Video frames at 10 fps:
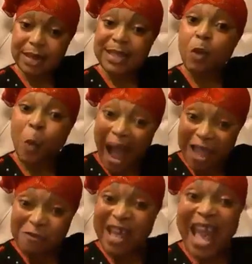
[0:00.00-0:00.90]
the
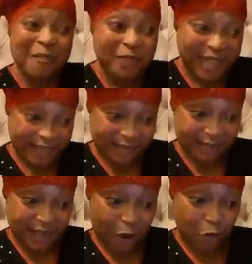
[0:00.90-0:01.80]
wife, Evelyn.
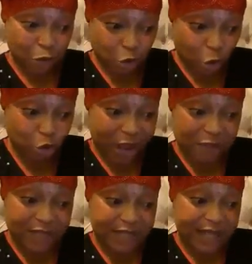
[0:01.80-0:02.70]
I will show you
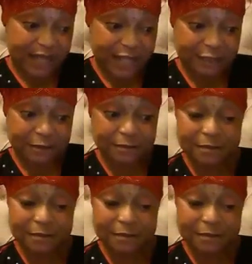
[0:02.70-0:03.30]
Evelyn again.